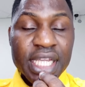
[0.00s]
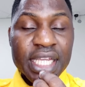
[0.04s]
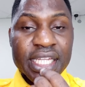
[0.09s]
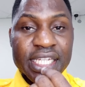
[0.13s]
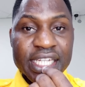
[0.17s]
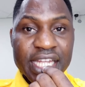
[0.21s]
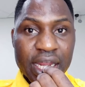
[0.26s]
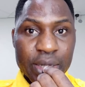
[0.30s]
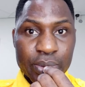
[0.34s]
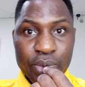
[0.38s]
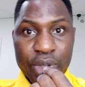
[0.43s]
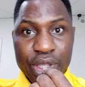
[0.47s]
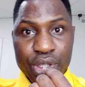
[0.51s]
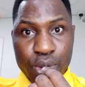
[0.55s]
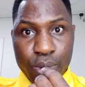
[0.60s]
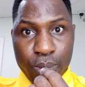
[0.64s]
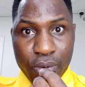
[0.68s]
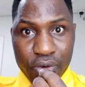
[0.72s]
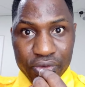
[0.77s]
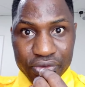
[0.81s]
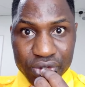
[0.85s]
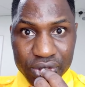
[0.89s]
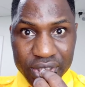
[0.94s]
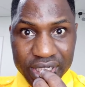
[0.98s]
Then when you
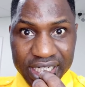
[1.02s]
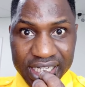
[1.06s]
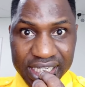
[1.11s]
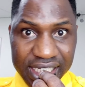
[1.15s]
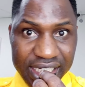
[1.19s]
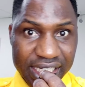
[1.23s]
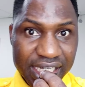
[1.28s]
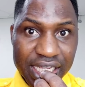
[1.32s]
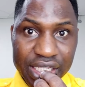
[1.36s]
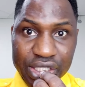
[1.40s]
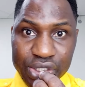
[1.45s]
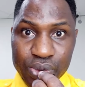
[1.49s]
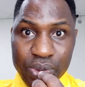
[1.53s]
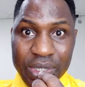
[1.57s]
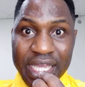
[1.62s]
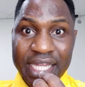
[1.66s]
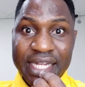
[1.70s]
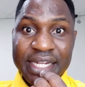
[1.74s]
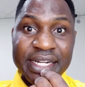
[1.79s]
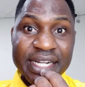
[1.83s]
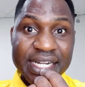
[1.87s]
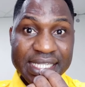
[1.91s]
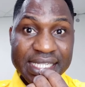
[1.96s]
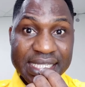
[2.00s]
move to the Netherlands, you get
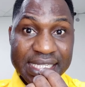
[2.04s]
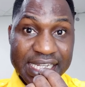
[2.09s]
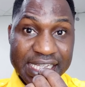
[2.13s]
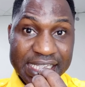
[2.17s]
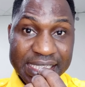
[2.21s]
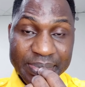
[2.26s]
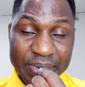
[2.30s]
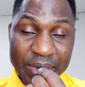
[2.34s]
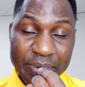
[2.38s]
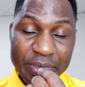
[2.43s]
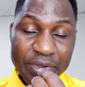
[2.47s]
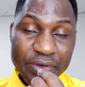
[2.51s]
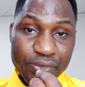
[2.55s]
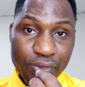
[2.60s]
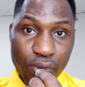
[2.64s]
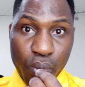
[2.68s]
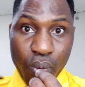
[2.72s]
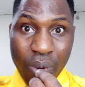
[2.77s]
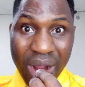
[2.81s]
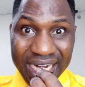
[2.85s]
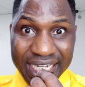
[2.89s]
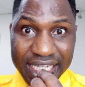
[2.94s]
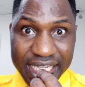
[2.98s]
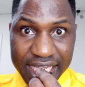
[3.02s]
a residence permit for
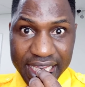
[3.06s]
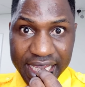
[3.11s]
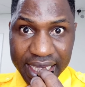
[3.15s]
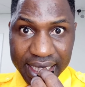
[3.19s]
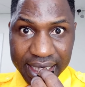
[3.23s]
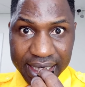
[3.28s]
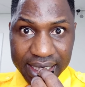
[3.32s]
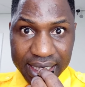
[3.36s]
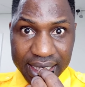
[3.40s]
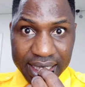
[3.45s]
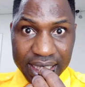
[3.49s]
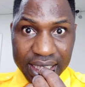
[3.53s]
1 year.